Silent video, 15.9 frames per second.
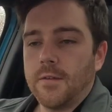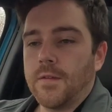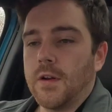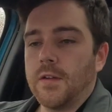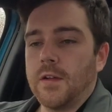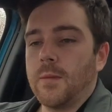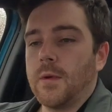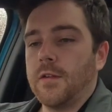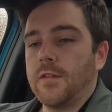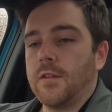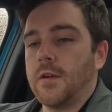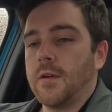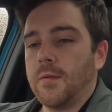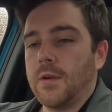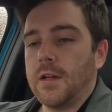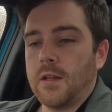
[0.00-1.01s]
front
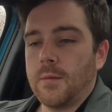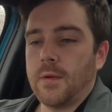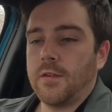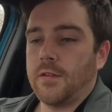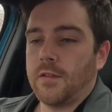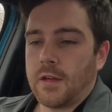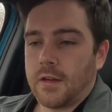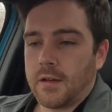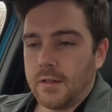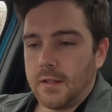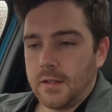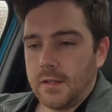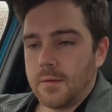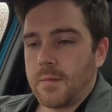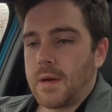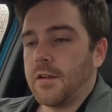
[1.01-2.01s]
demister, rear demister,
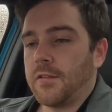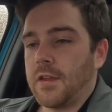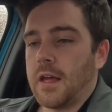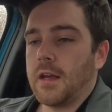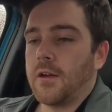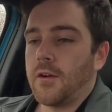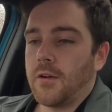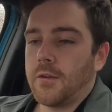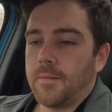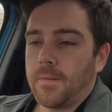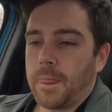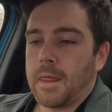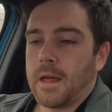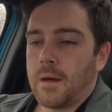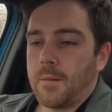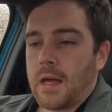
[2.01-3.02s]
max aircon,
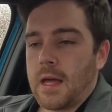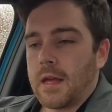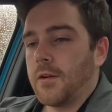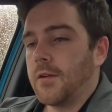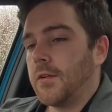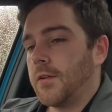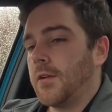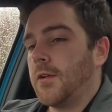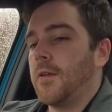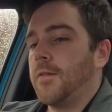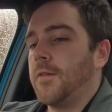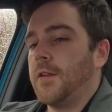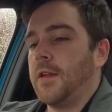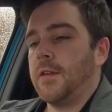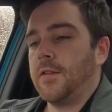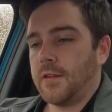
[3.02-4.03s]
aircon on and off.
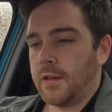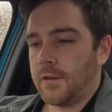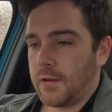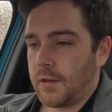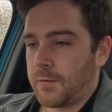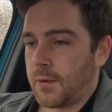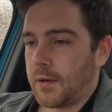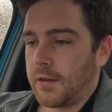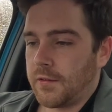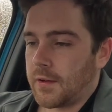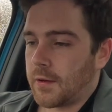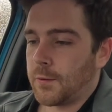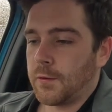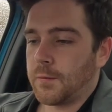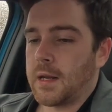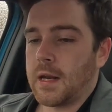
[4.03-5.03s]
It's pretty
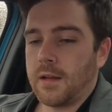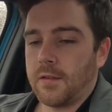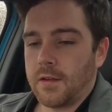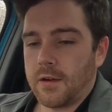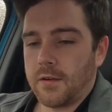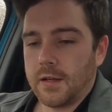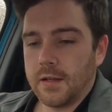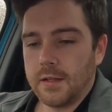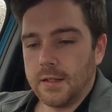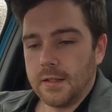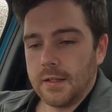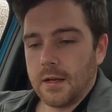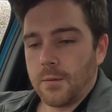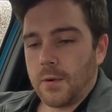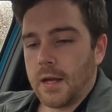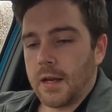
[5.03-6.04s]
self-explanatory.
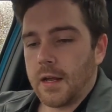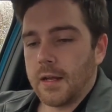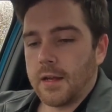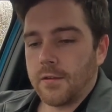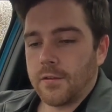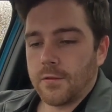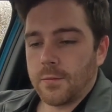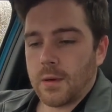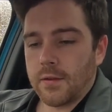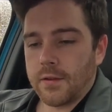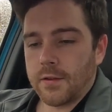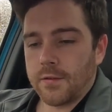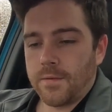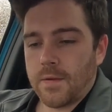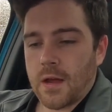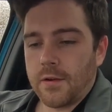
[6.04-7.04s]
What I like is as well,
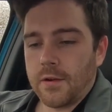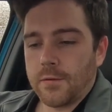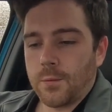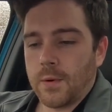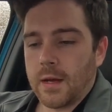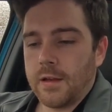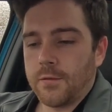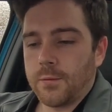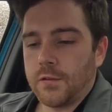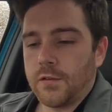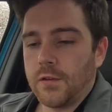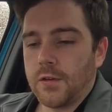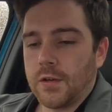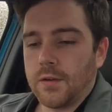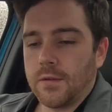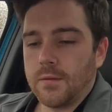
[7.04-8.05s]
there's various ways which
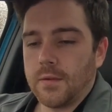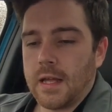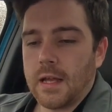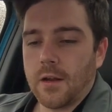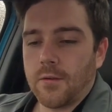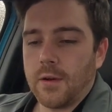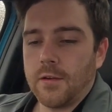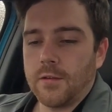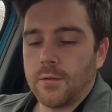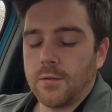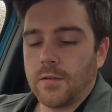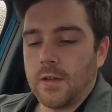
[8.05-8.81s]
you can increase or